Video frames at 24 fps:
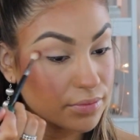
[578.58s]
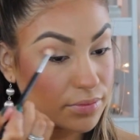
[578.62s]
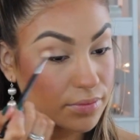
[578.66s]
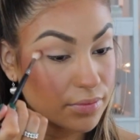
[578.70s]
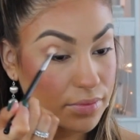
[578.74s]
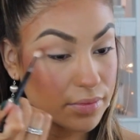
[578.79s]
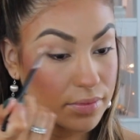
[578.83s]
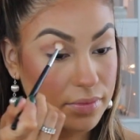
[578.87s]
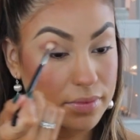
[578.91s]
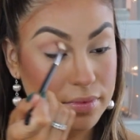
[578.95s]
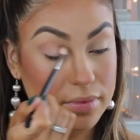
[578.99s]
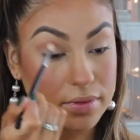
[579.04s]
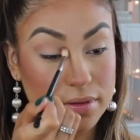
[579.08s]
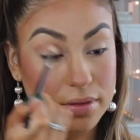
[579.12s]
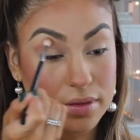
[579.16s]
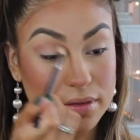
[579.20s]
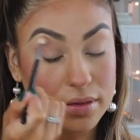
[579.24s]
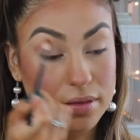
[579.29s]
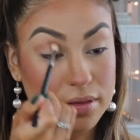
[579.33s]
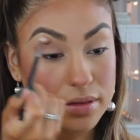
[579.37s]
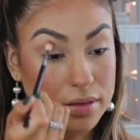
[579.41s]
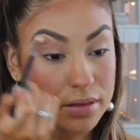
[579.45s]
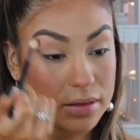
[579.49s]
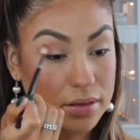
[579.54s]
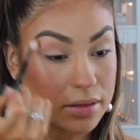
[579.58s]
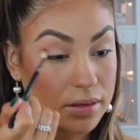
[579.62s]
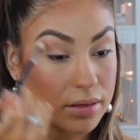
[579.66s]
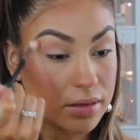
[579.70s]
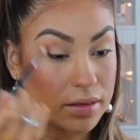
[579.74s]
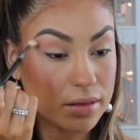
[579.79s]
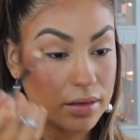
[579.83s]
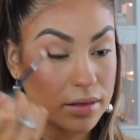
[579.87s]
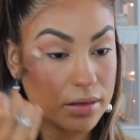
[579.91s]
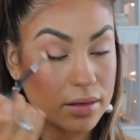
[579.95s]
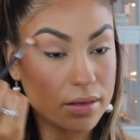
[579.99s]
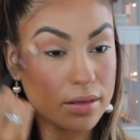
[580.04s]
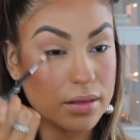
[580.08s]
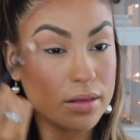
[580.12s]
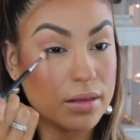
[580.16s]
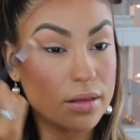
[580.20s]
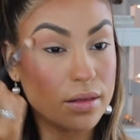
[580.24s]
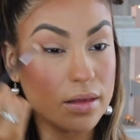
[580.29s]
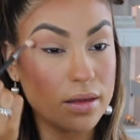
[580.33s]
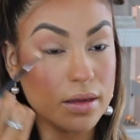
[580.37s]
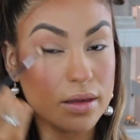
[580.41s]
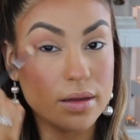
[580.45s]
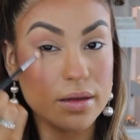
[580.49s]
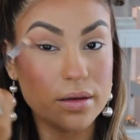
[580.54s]

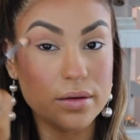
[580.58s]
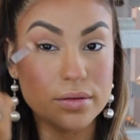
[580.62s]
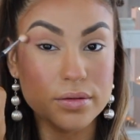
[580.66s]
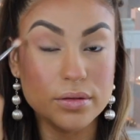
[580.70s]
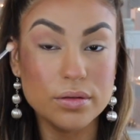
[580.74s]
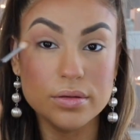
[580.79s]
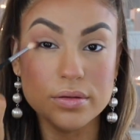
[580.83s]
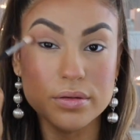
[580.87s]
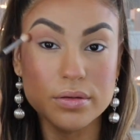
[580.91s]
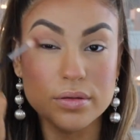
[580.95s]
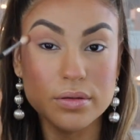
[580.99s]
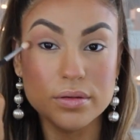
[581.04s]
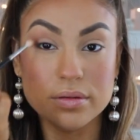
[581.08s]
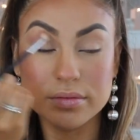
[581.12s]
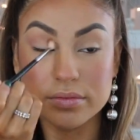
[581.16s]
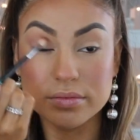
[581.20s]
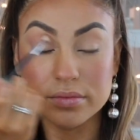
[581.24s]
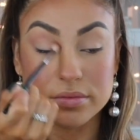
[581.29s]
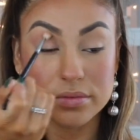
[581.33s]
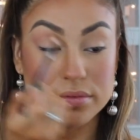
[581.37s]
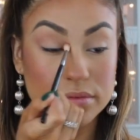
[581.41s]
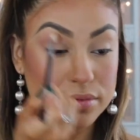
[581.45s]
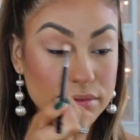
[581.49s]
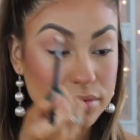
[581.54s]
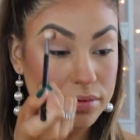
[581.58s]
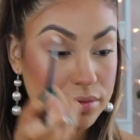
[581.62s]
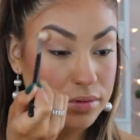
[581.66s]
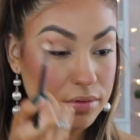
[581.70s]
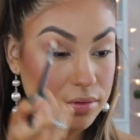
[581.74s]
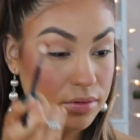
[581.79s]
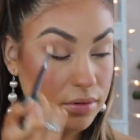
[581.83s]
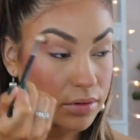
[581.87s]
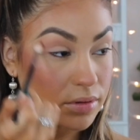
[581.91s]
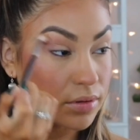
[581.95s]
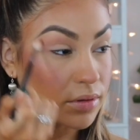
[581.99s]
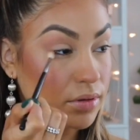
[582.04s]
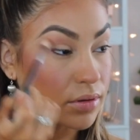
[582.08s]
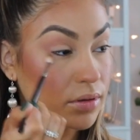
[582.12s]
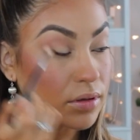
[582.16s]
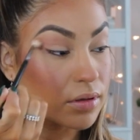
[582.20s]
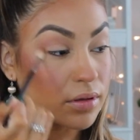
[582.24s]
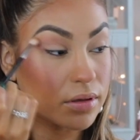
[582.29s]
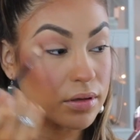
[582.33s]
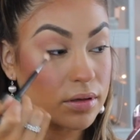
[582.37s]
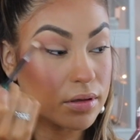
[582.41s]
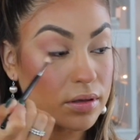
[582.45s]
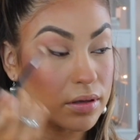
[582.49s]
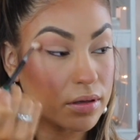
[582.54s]

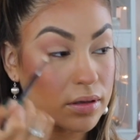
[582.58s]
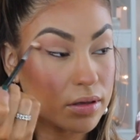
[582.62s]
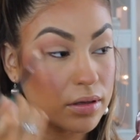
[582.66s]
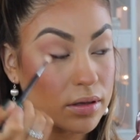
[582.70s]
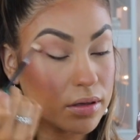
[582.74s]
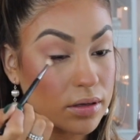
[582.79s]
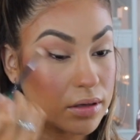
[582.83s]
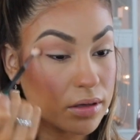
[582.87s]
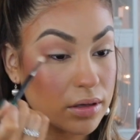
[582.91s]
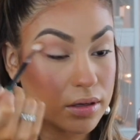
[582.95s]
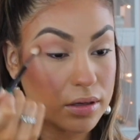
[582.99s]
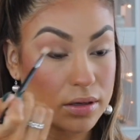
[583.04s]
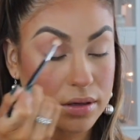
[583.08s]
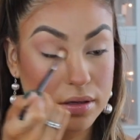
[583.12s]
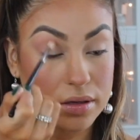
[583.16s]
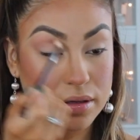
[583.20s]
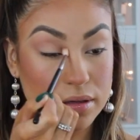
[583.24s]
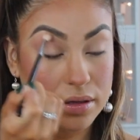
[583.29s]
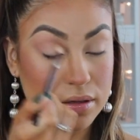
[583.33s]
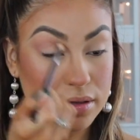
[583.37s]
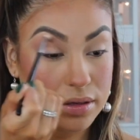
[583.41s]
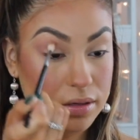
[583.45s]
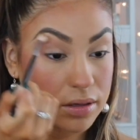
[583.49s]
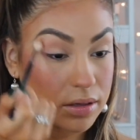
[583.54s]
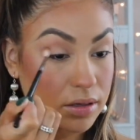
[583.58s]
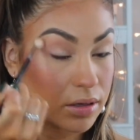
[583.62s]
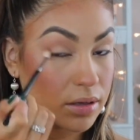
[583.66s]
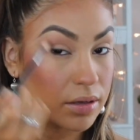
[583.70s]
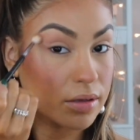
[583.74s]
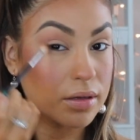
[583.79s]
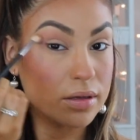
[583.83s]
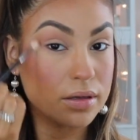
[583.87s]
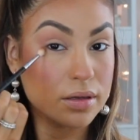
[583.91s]
(no one is talking)